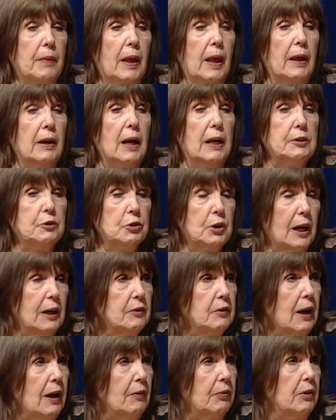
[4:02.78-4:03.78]
and I
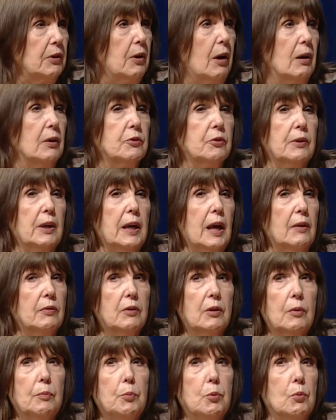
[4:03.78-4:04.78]
checked out the doctor they
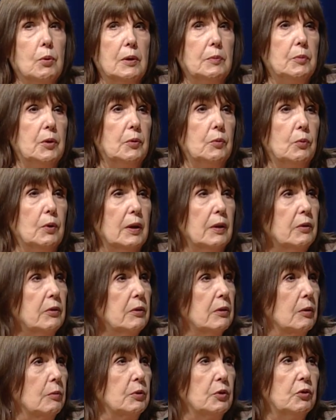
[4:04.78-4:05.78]
had the appointment
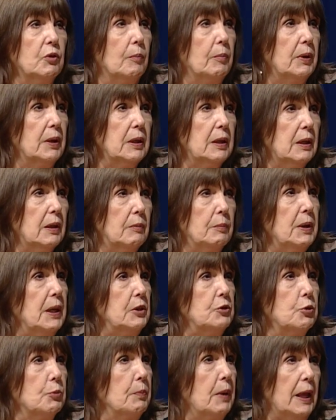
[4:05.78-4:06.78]
with. It was somebody at a
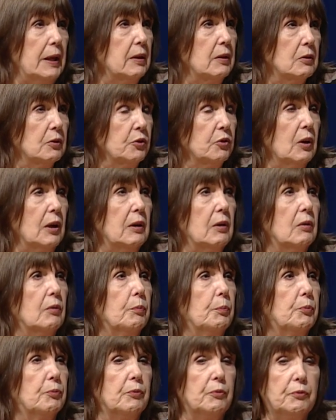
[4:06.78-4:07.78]
major medical
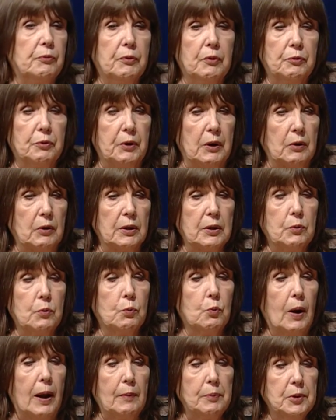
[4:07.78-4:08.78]
center, fairly
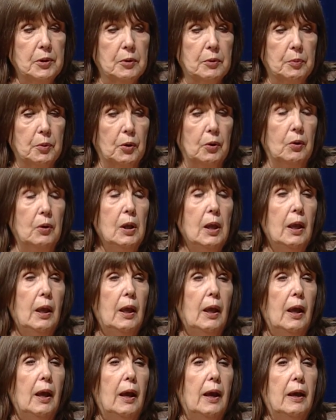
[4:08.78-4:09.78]
reputable,
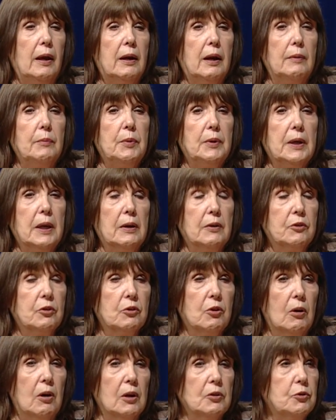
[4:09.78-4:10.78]
and I began
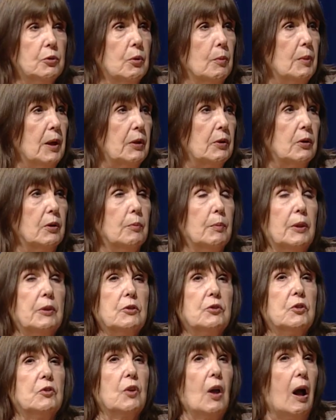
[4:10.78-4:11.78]
to talk to her mother, and her
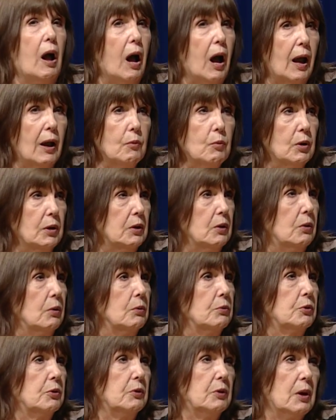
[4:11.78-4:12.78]
mother says, I want to
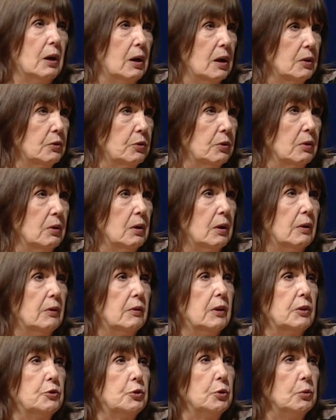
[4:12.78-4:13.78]
go to the doctor
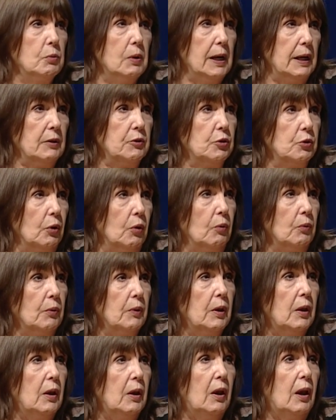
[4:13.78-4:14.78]
that you went to.
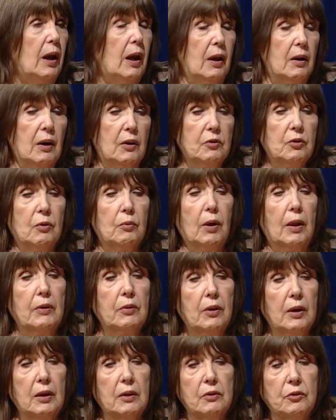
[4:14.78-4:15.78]
And I said, well, I
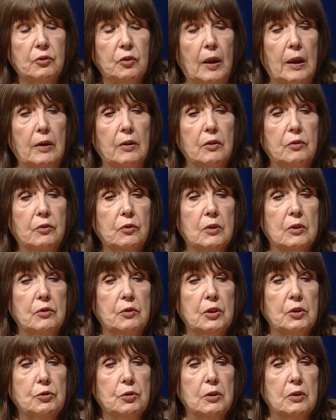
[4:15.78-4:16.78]
think Sandy's
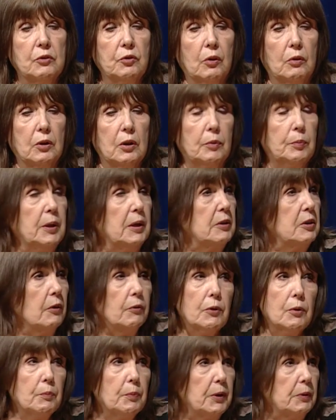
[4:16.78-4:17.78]
condition is a little bit
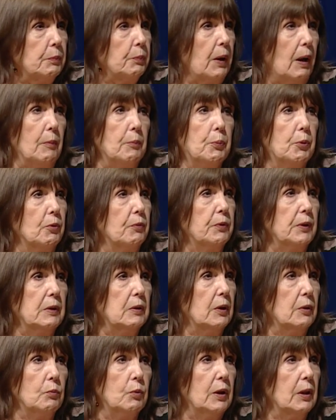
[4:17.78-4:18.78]
different, but I'm
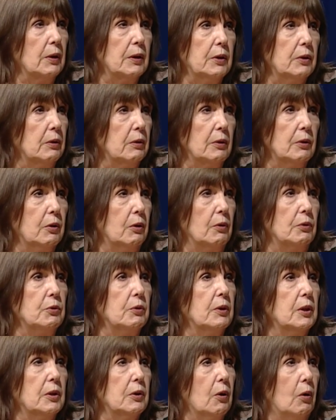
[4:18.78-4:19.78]
perfectly willing, you know,
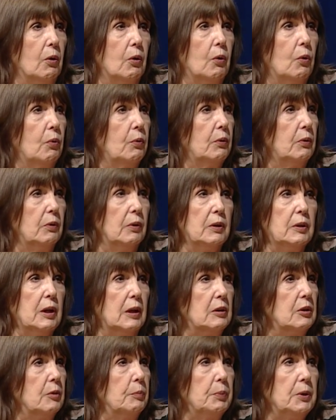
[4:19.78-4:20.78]
you can go
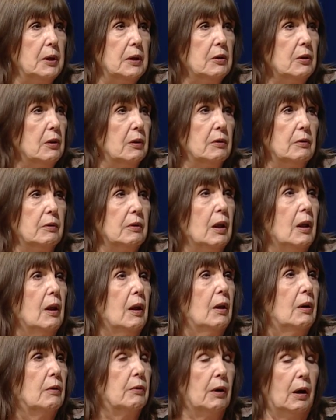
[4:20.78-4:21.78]
get an opinion
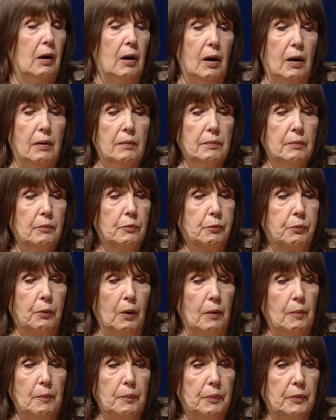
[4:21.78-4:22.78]

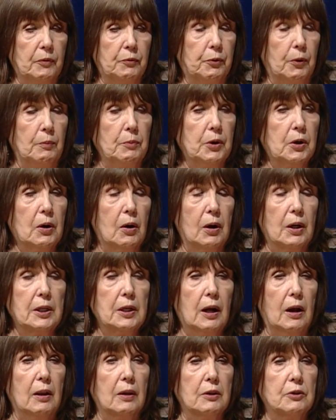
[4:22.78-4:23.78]
from the
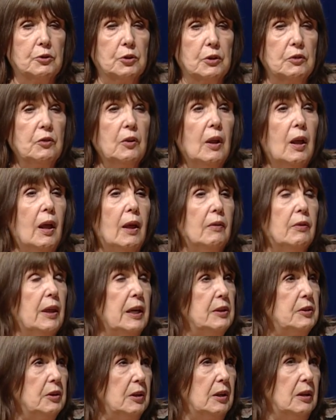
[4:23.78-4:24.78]
cardiologist.
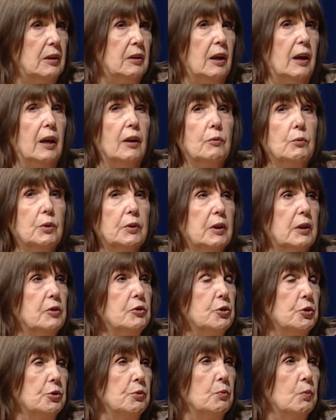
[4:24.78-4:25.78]
They did, and
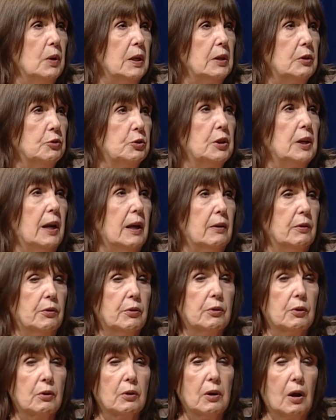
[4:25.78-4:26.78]
within 2 weeks she'd had a
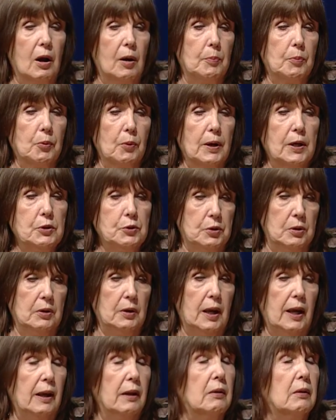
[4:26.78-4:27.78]
3rd
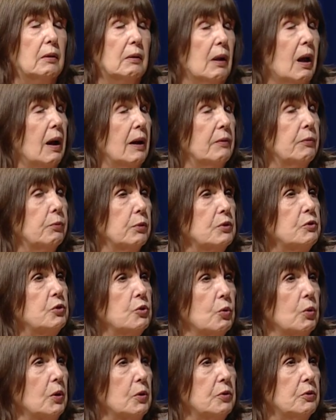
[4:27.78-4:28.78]
operation and her life
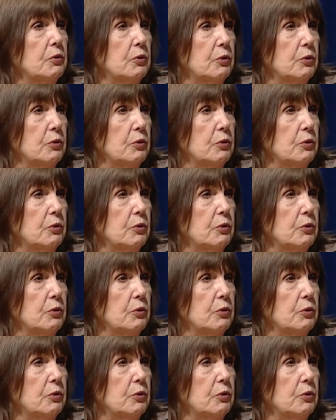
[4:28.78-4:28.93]
restored.